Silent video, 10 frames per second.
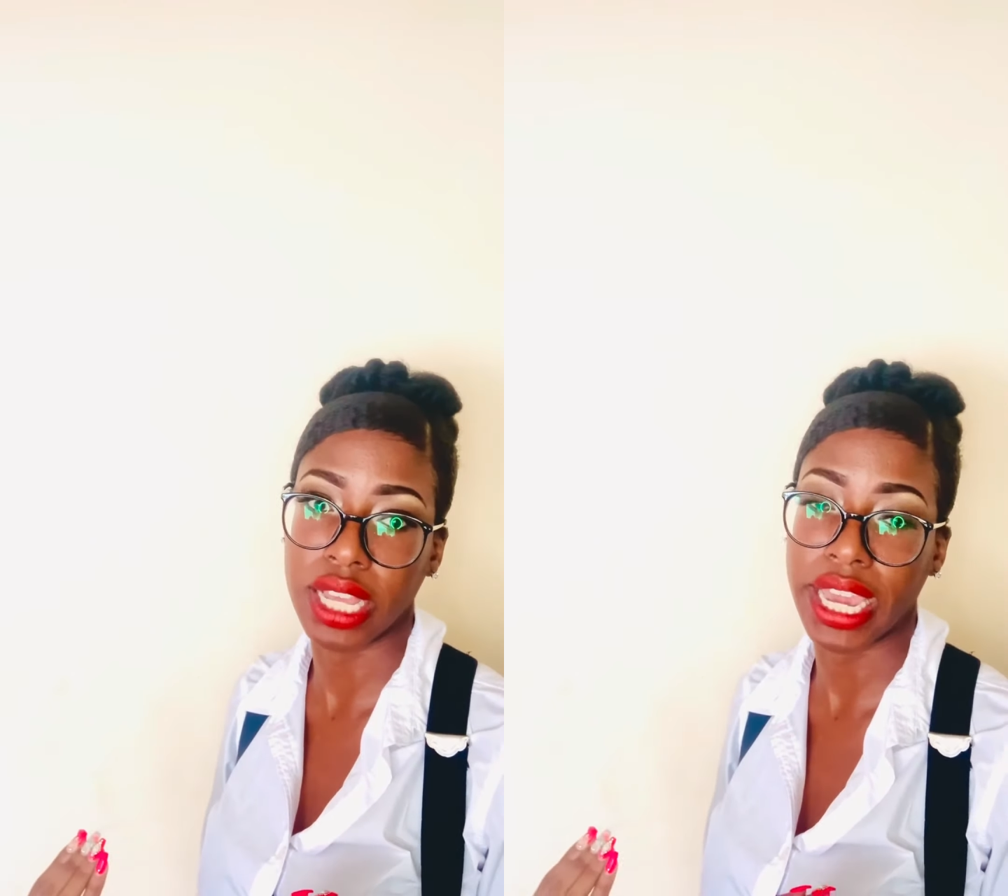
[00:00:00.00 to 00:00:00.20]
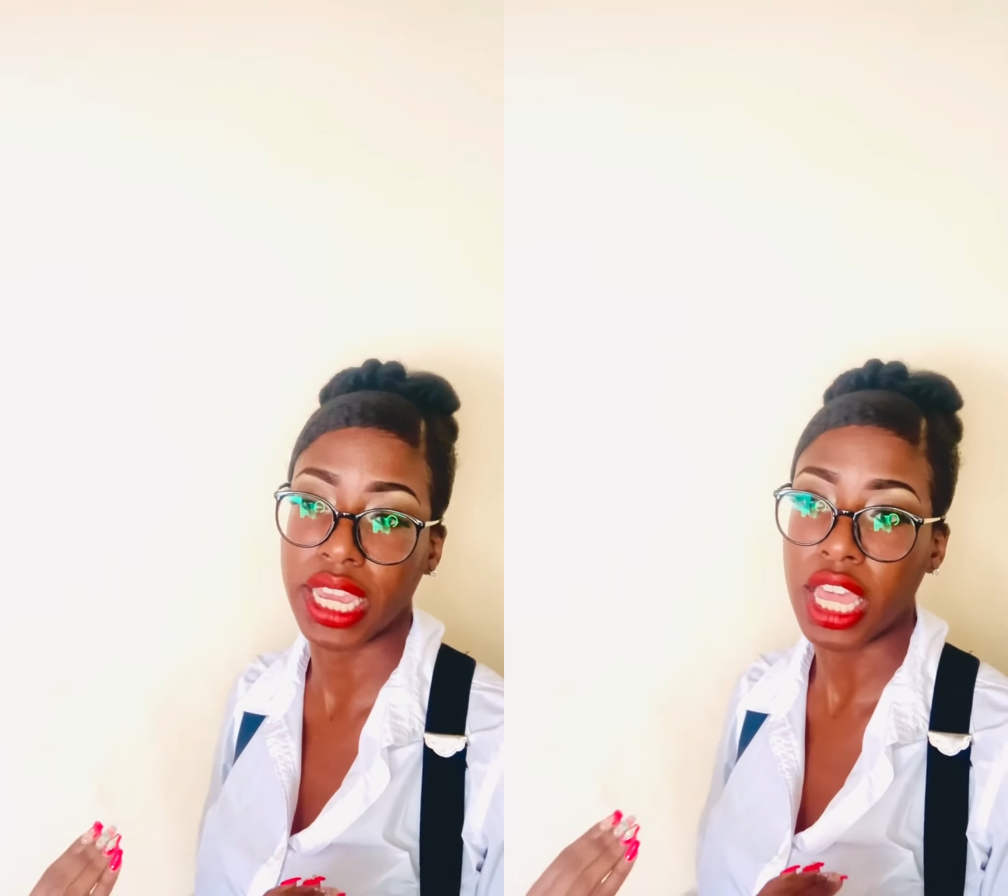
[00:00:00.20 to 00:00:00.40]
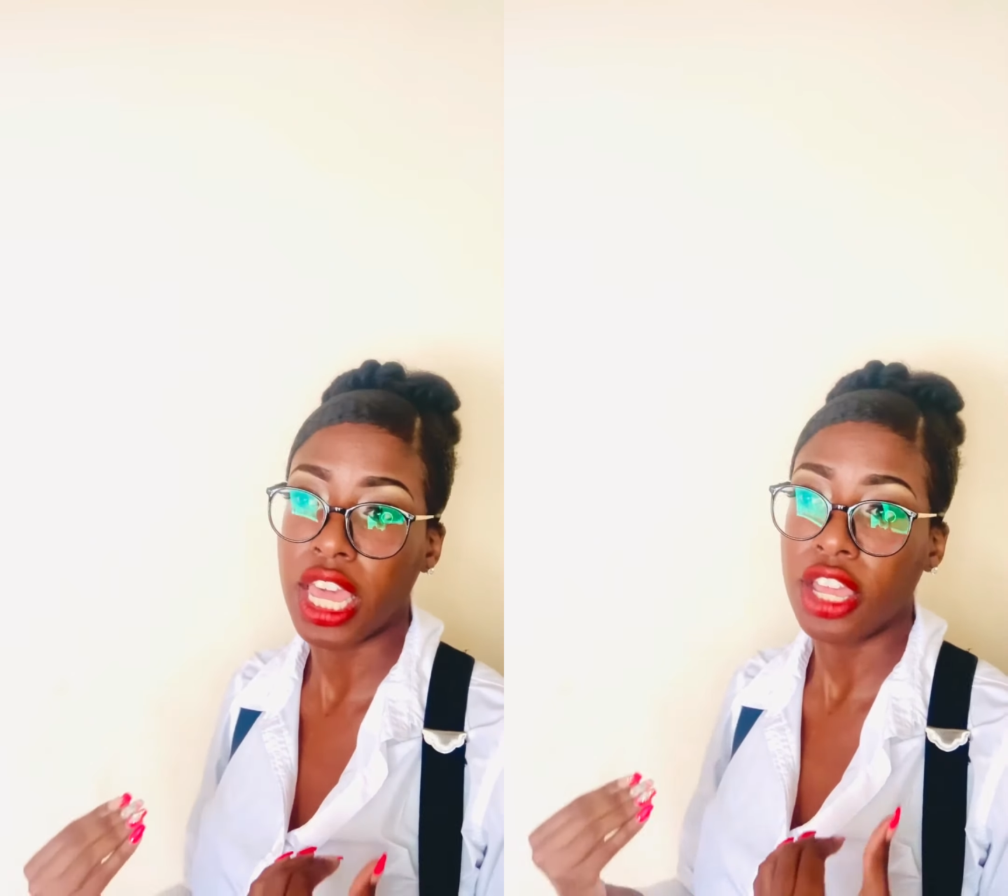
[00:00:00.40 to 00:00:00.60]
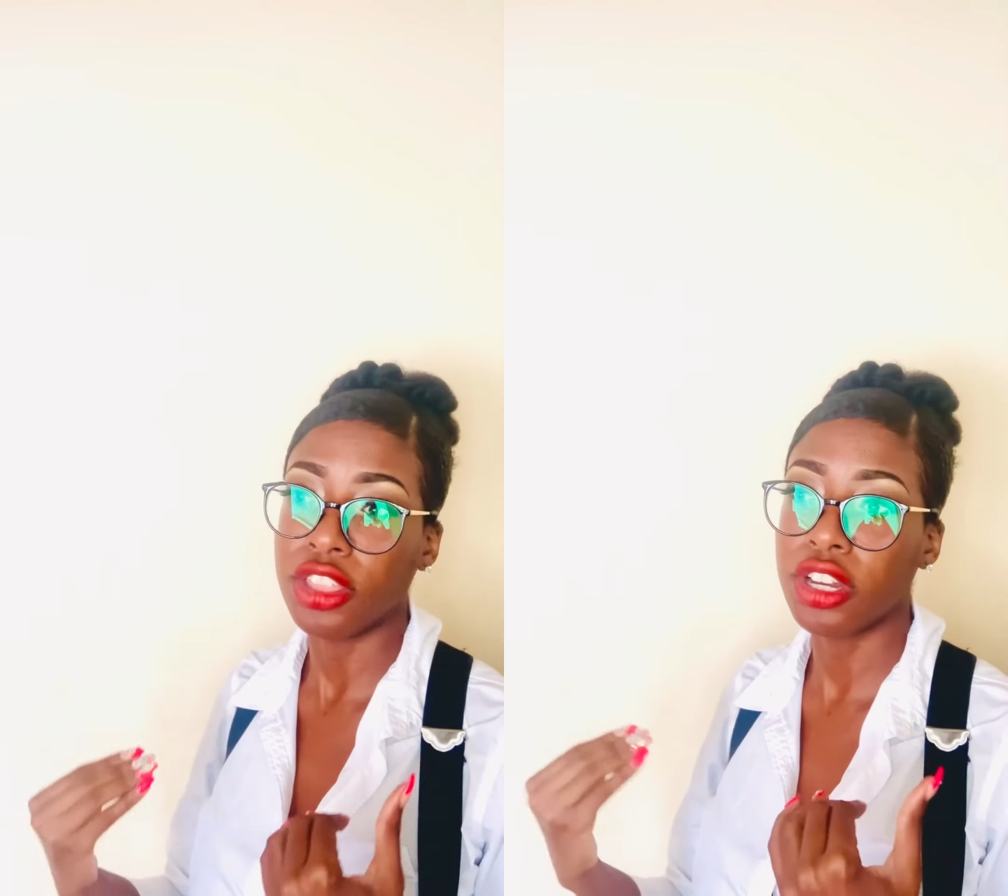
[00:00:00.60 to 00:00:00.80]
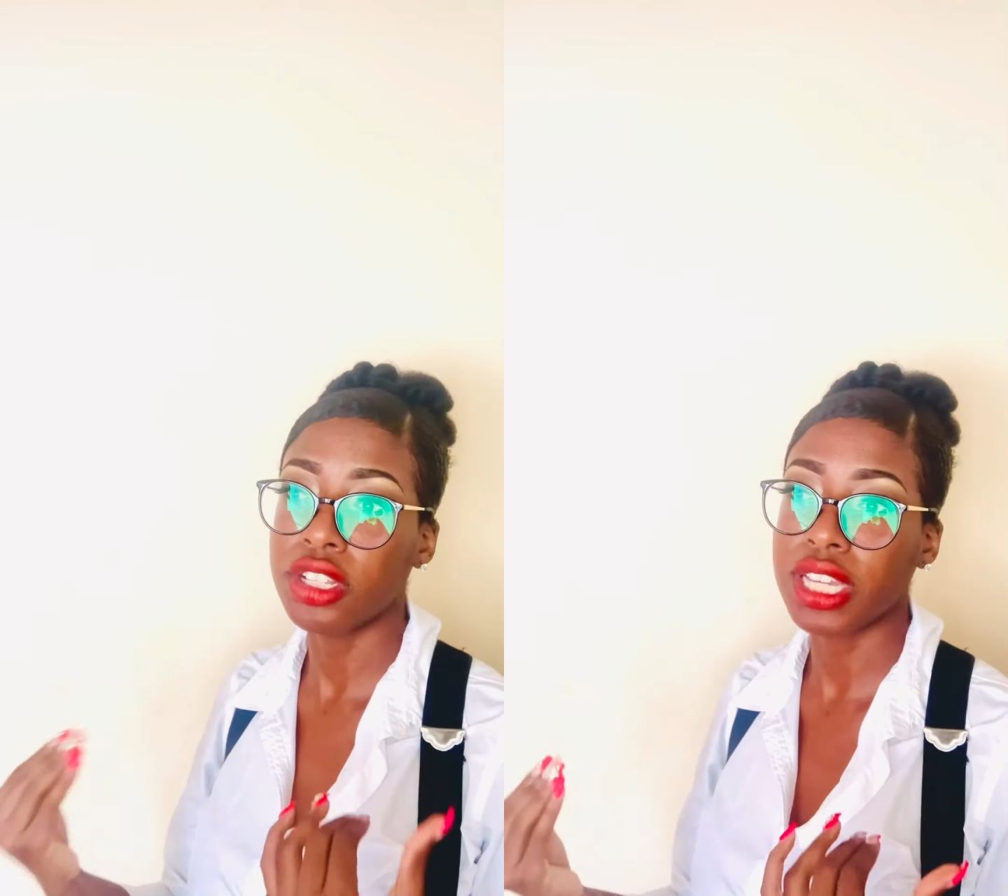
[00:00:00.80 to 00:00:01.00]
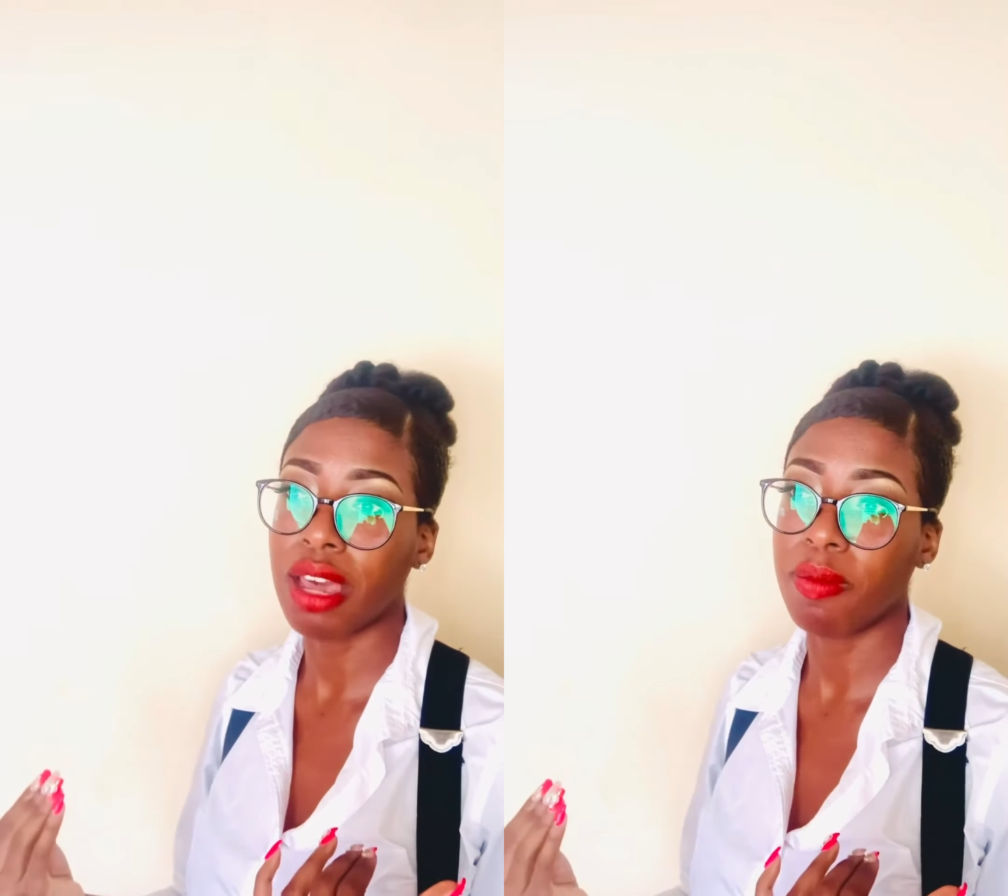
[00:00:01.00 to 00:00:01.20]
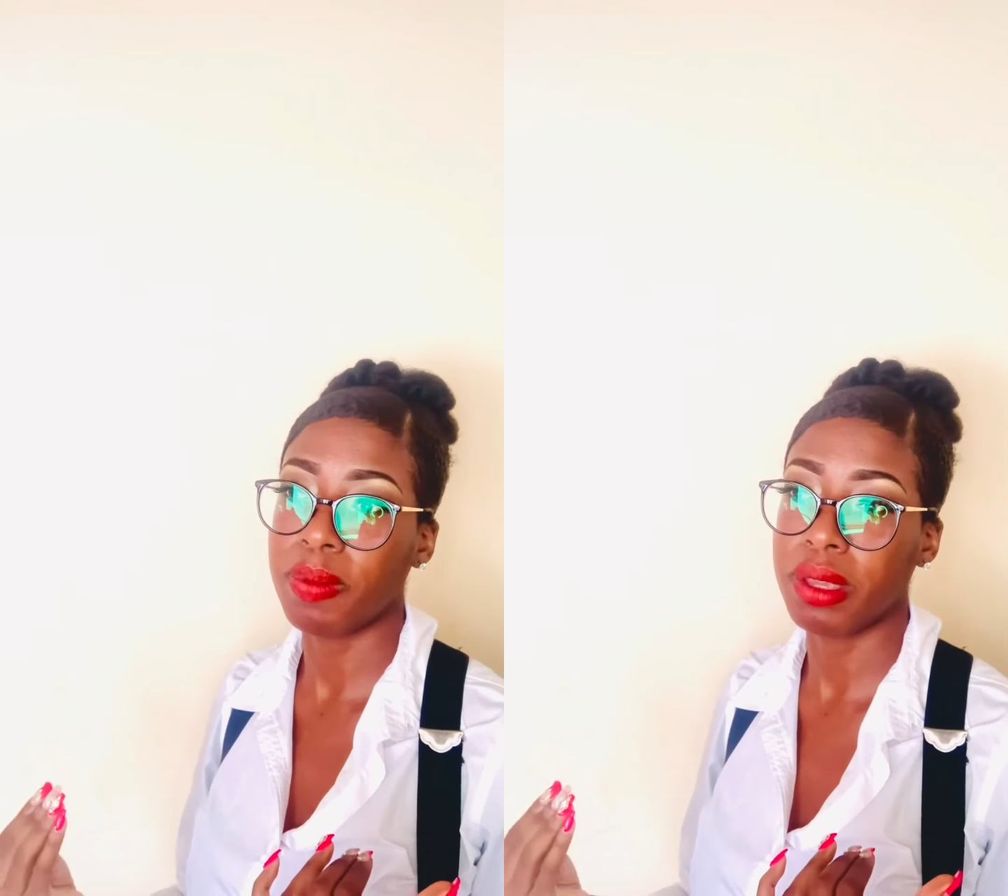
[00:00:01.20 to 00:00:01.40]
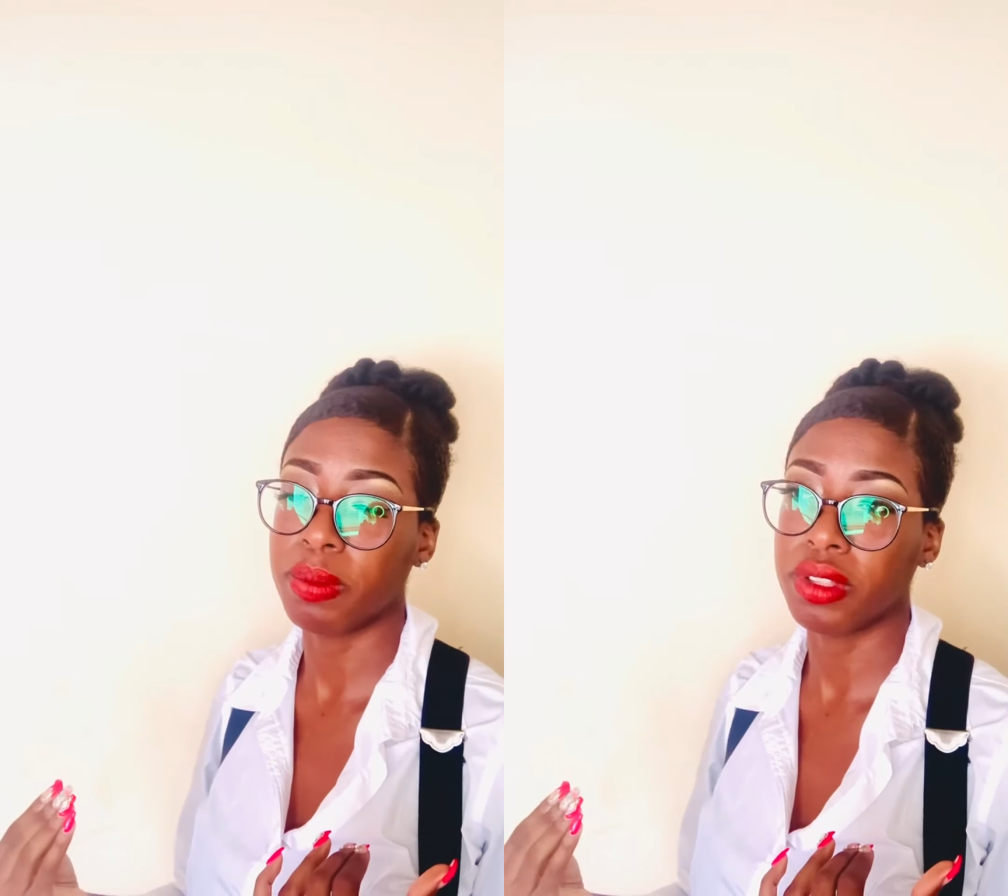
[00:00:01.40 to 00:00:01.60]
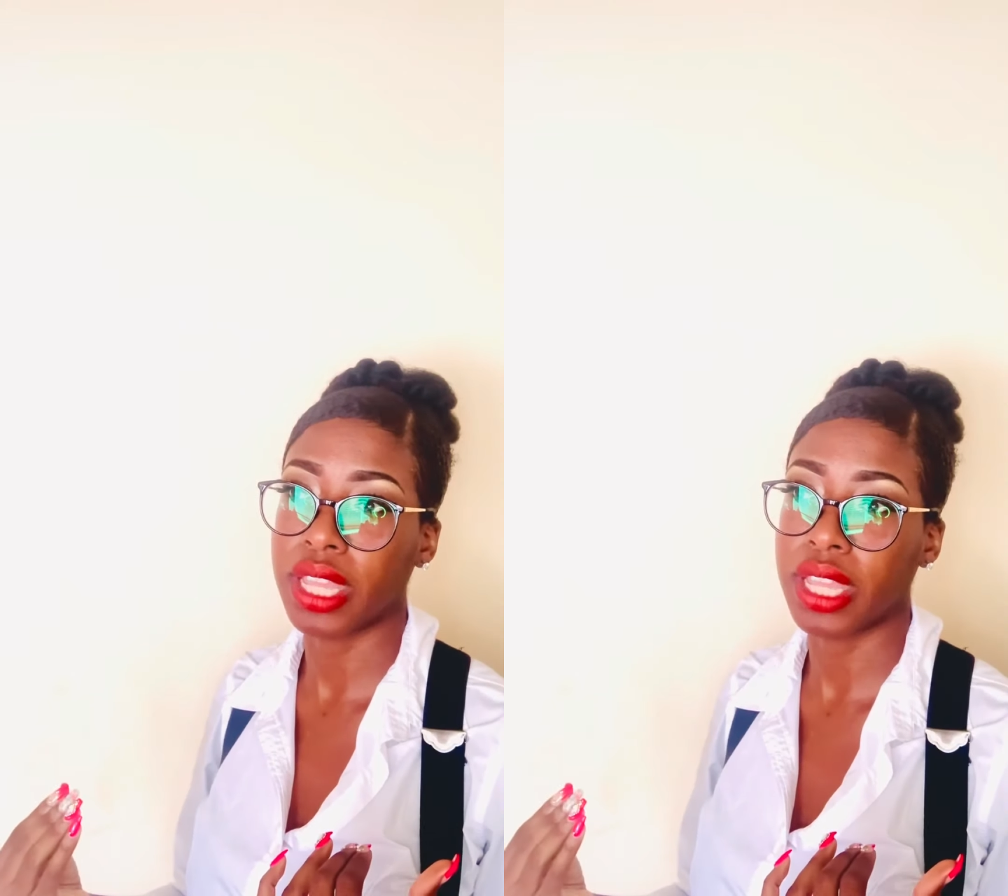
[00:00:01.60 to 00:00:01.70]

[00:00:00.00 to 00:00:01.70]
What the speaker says: Like they're the type of people